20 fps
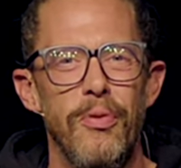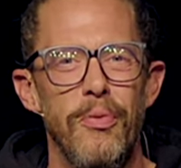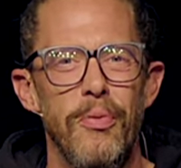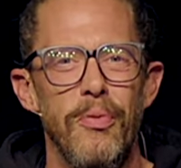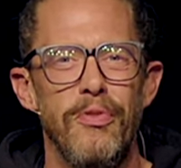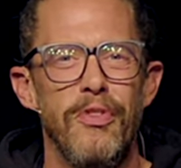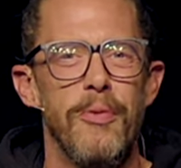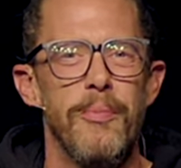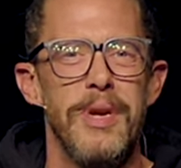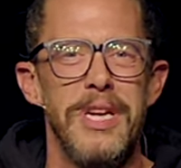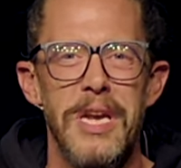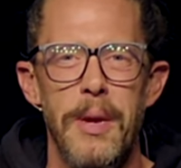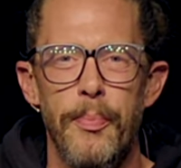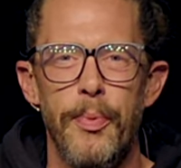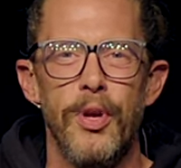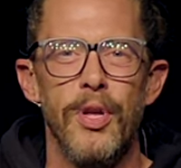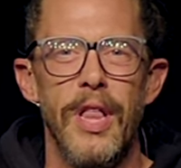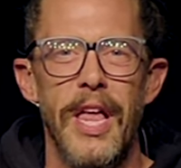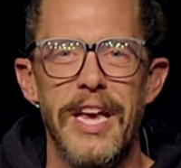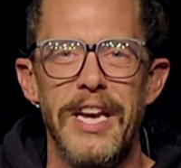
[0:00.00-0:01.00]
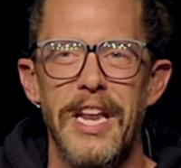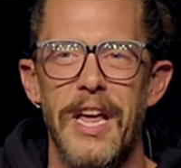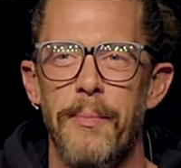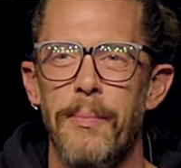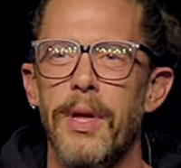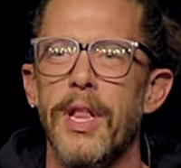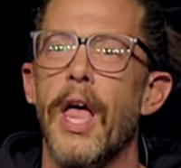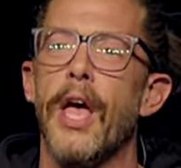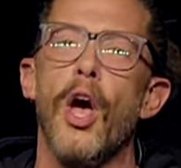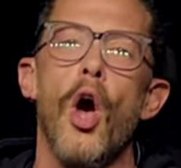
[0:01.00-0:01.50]
to manipulate and
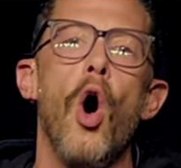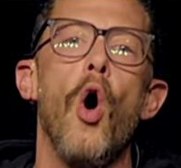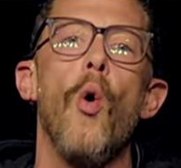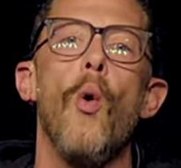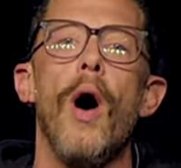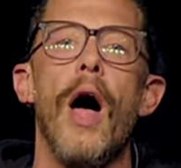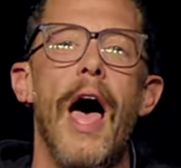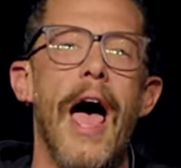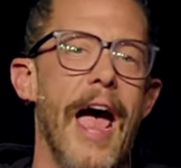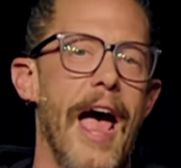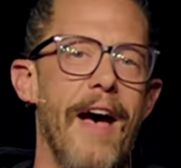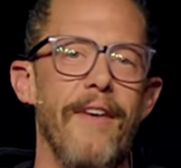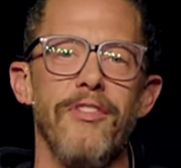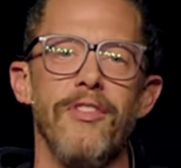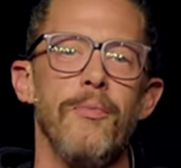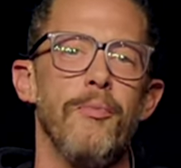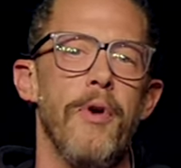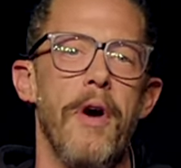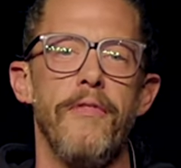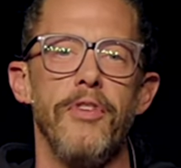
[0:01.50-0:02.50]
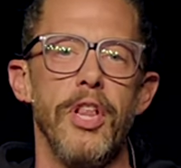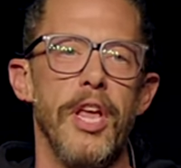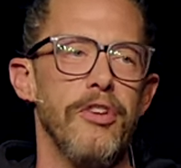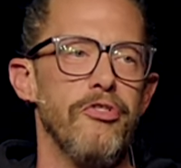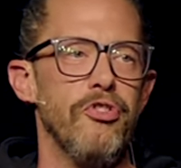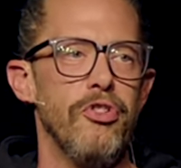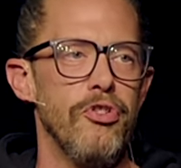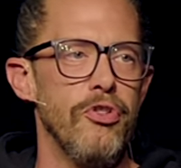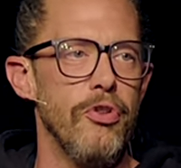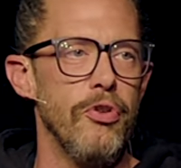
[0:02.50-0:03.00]
be like, oh, I have some
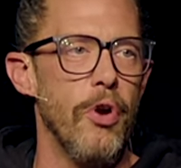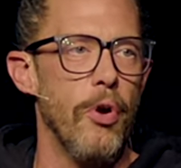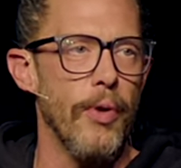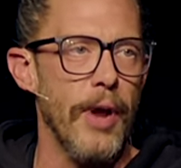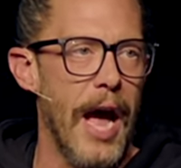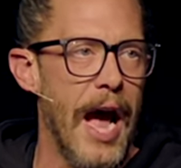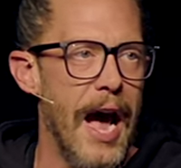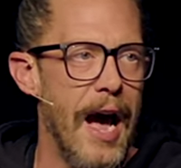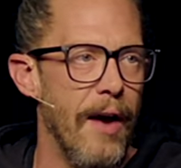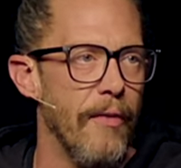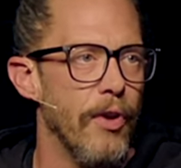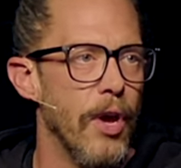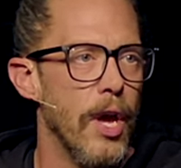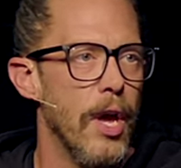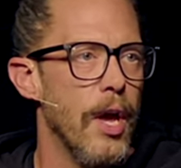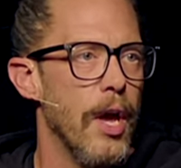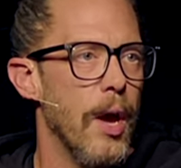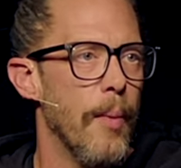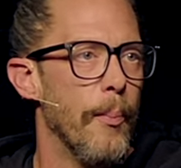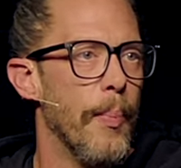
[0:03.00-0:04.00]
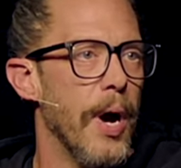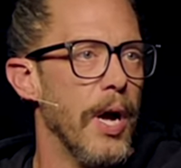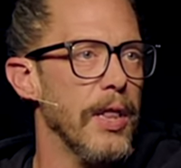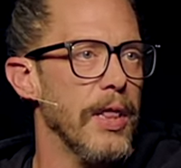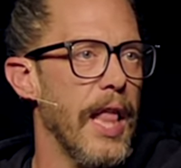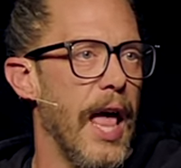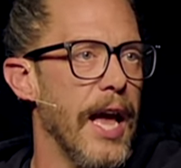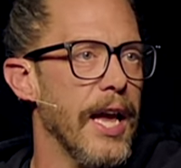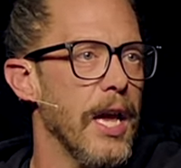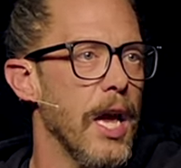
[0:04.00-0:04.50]
revelation you don't have. But
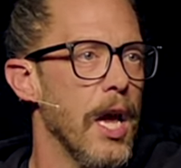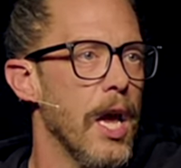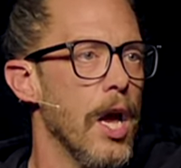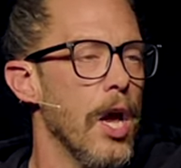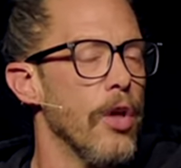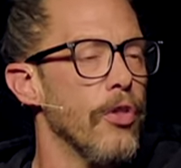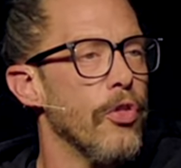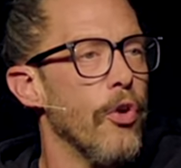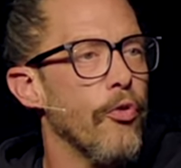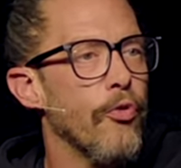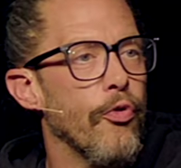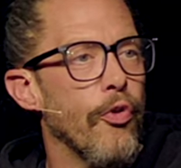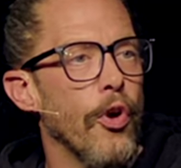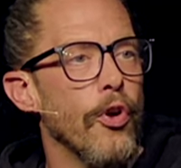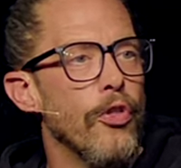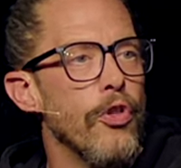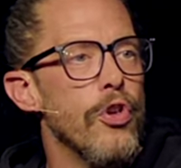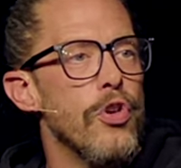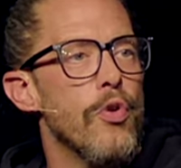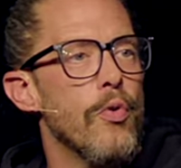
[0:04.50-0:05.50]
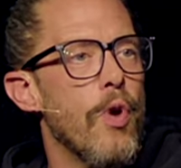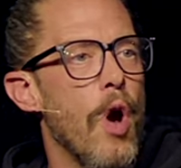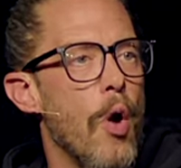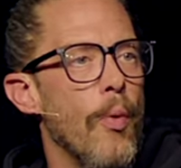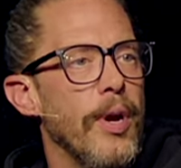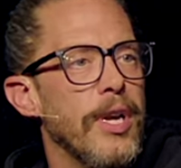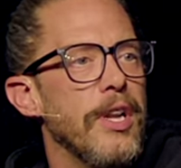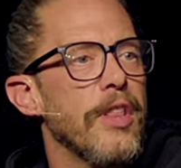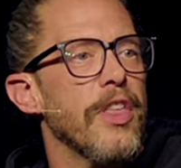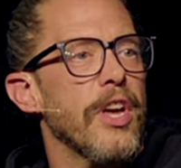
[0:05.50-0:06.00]
like, the further you
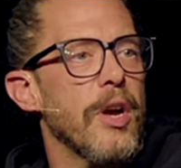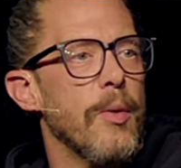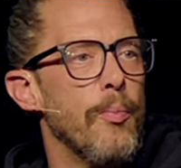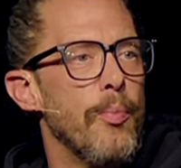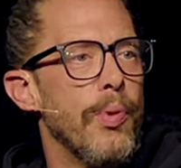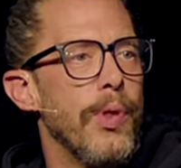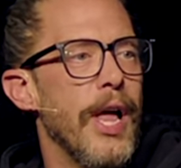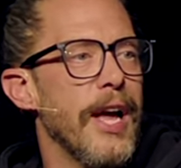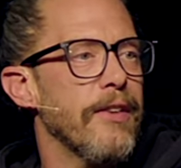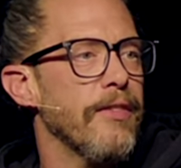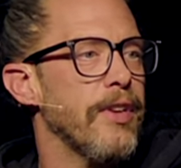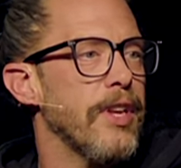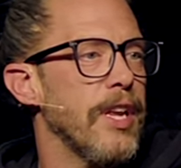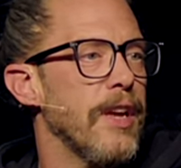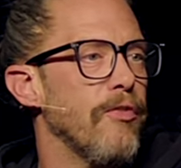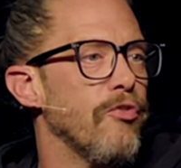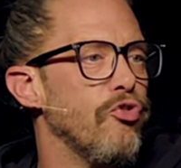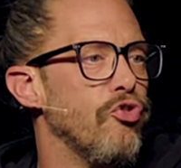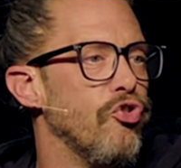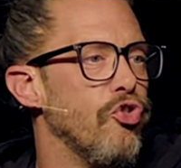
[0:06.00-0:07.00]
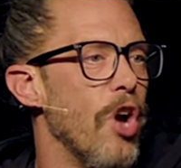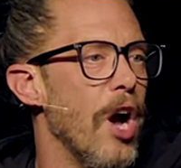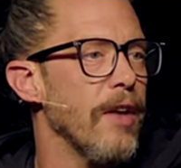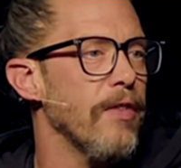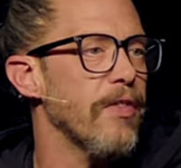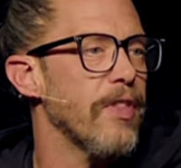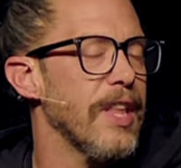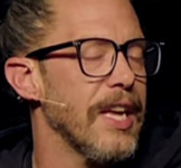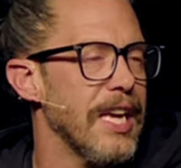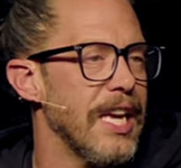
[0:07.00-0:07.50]
go into the complexity of
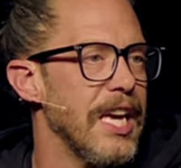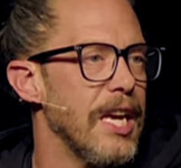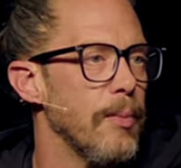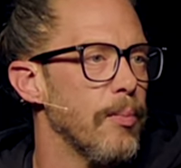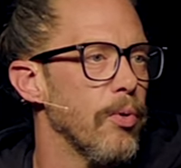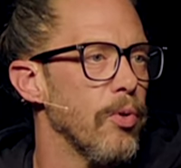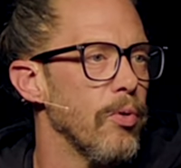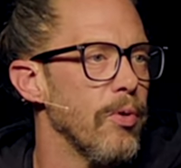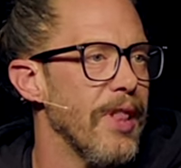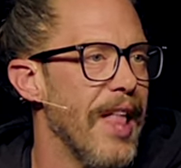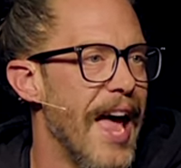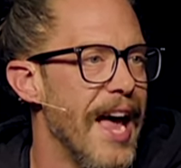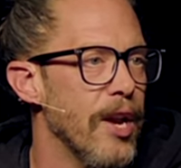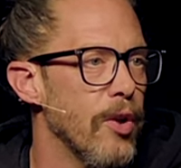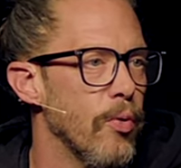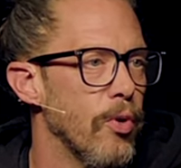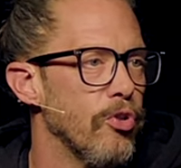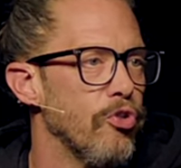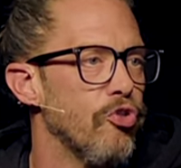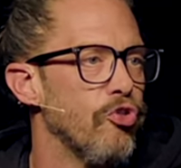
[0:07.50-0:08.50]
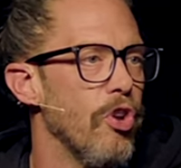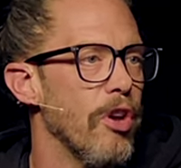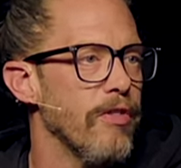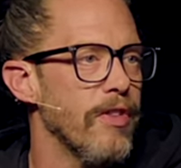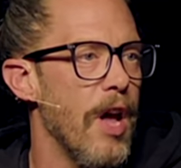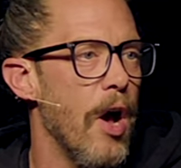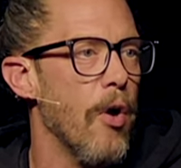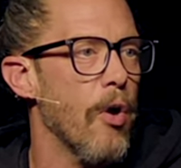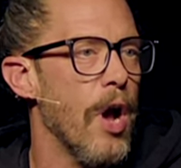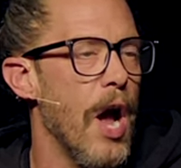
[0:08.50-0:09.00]
just the Hebrew language,
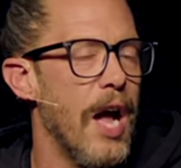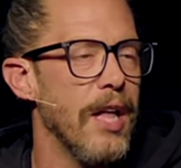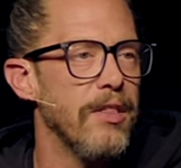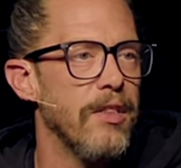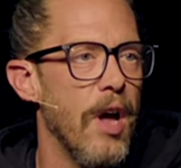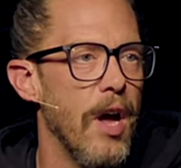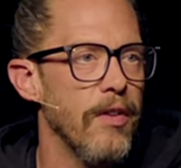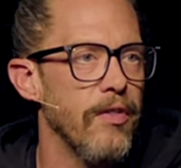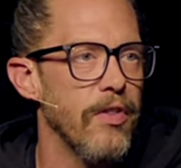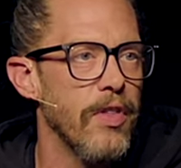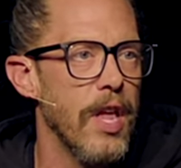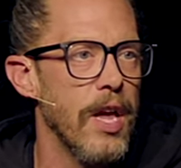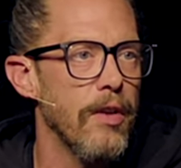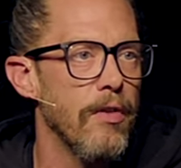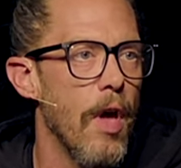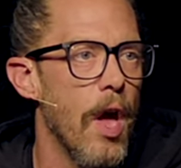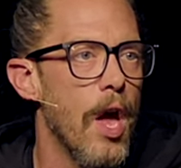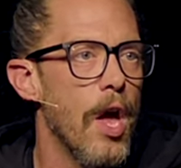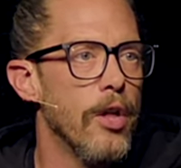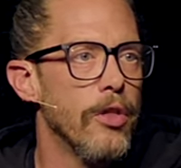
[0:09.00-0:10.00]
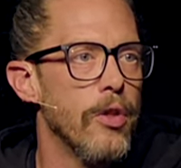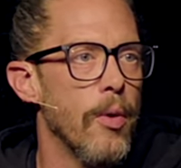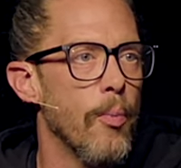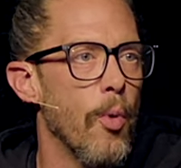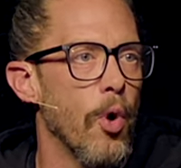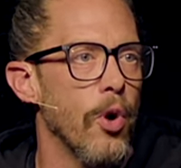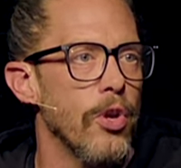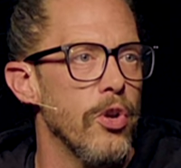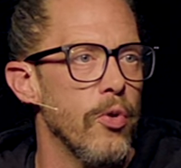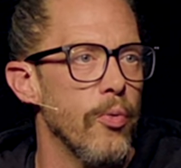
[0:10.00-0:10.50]
just how God does things, the
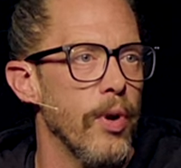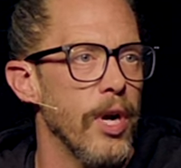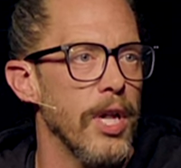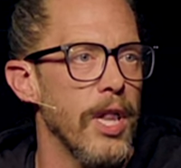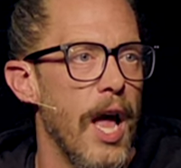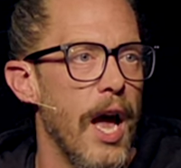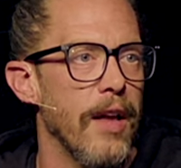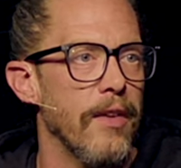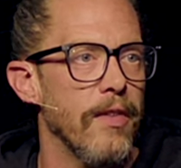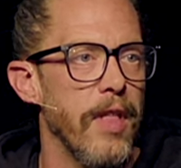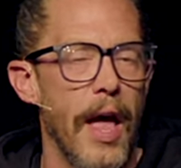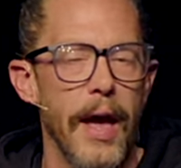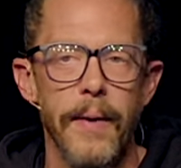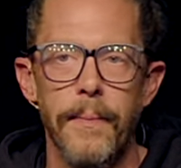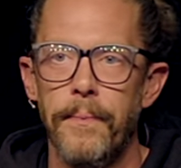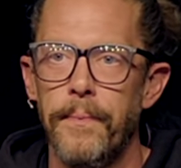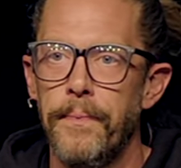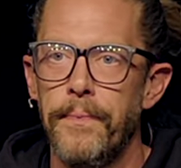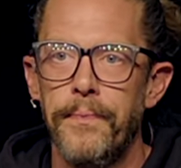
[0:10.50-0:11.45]
more you realize, like,